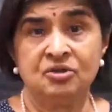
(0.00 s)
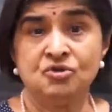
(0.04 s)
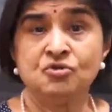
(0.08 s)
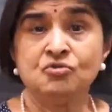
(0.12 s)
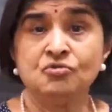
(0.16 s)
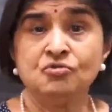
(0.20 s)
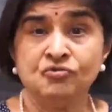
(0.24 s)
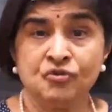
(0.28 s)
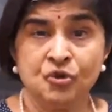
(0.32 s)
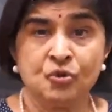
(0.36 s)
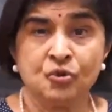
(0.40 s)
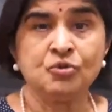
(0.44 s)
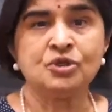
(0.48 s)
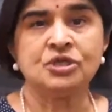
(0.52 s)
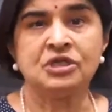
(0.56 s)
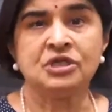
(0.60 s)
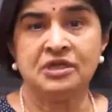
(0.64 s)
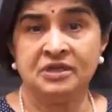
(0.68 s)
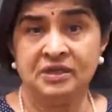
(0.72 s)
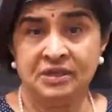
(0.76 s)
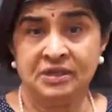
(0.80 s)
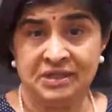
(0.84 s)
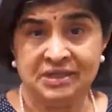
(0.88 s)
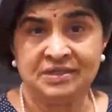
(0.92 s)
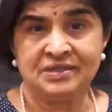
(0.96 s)
to vote
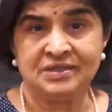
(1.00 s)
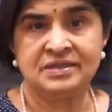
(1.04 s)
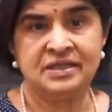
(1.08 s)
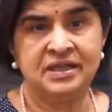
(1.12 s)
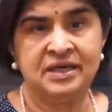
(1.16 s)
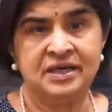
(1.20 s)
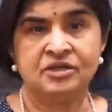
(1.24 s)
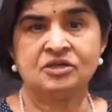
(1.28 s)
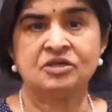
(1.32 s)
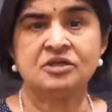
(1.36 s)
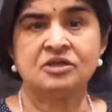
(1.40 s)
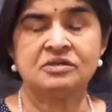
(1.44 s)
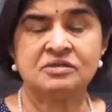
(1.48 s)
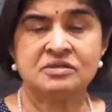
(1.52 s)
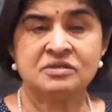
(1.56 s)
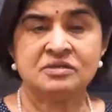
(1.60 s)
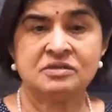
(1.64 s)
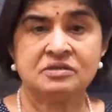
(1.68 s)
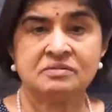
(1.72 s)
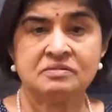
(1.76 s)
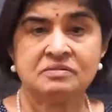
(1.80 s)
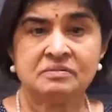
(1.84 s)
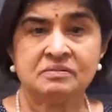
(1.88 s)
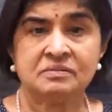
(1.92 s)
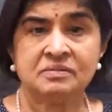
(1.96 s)
in these
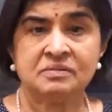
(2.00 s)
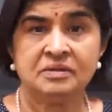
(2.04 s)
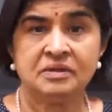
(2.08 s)
elections.